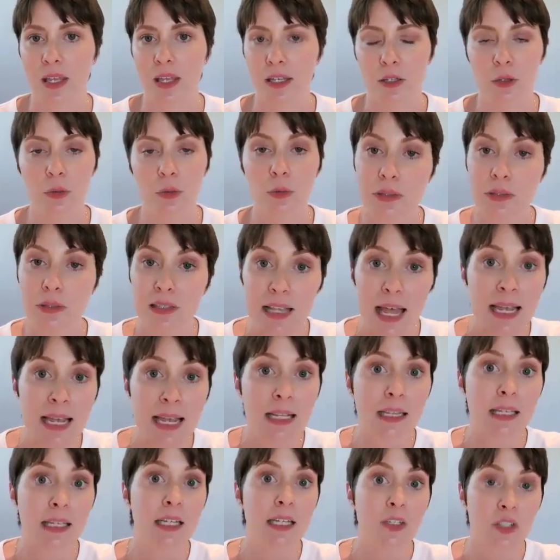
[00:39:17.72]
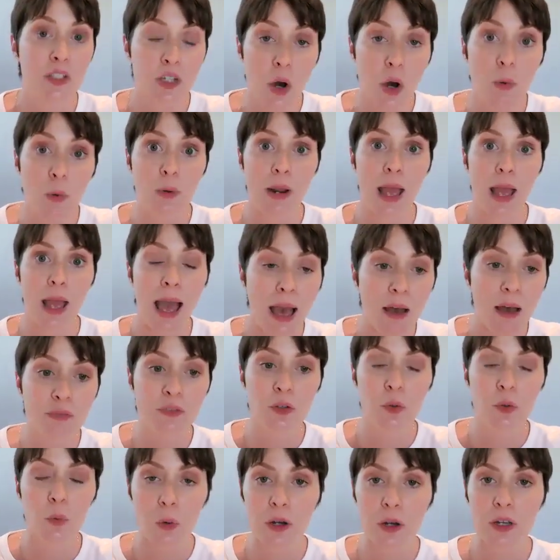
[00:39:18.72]
then you likely don't have
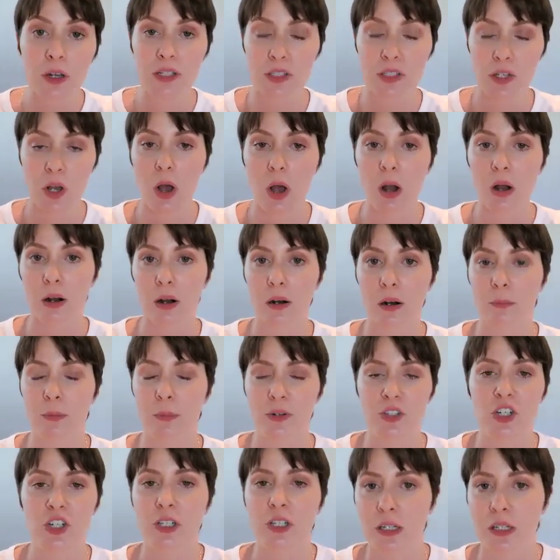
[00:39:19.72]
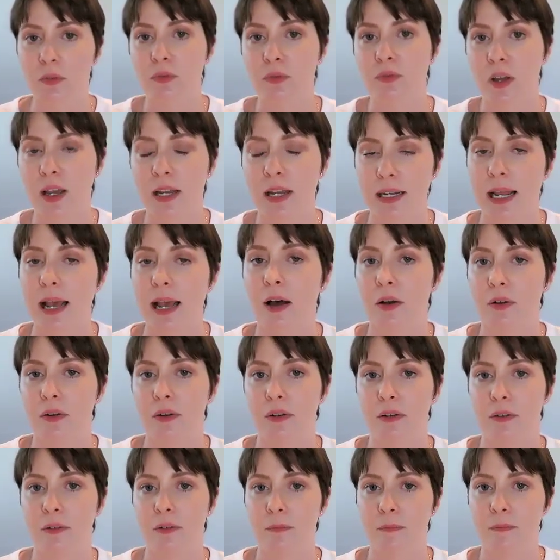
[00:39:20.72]
to work as hard, but you need to find
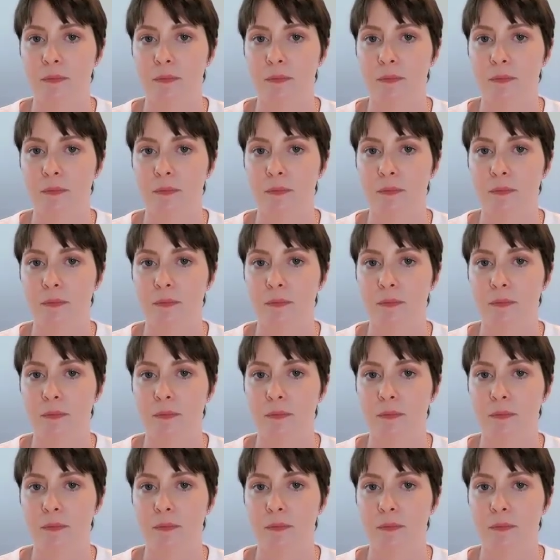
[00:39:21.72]
out.